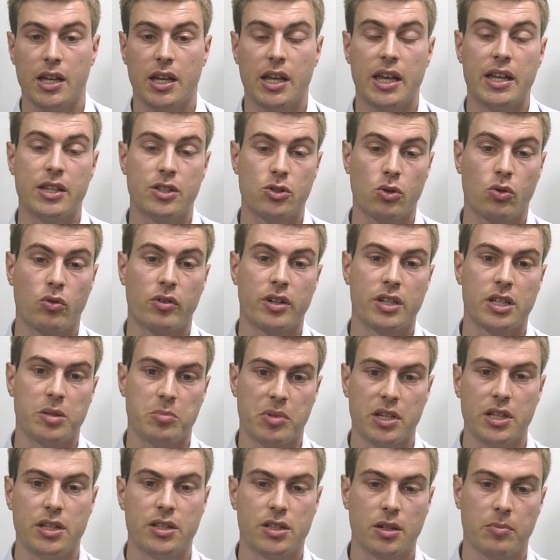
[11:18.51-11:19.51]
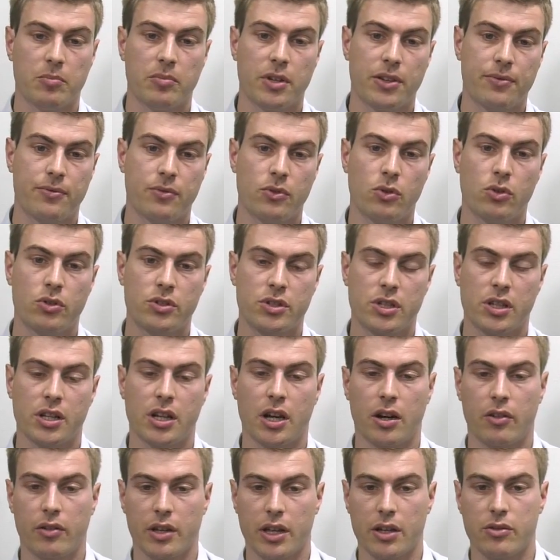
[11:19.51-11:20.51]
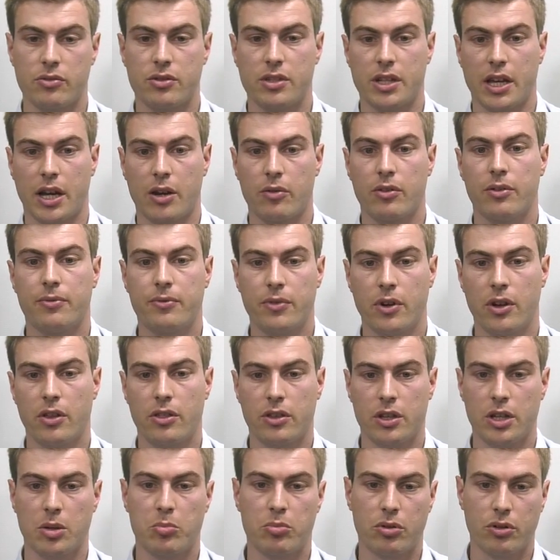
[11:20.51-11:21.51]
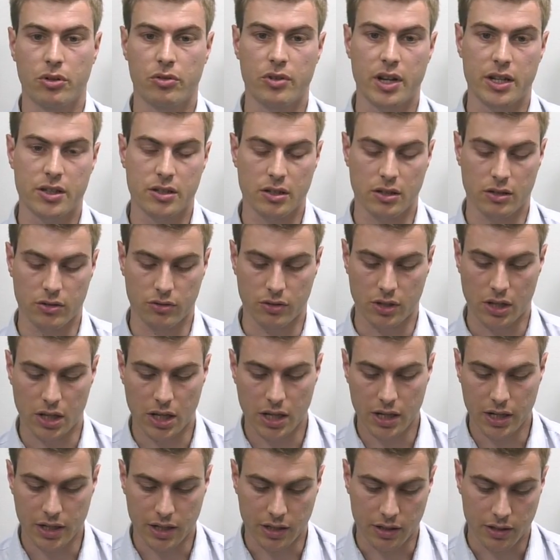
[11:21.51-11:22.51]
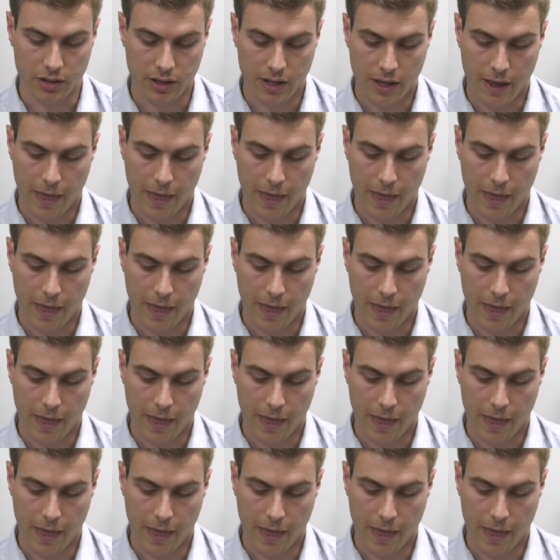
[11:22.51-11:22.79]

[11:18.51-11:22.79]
it's already been done before scenarios now, the further you progress along the line.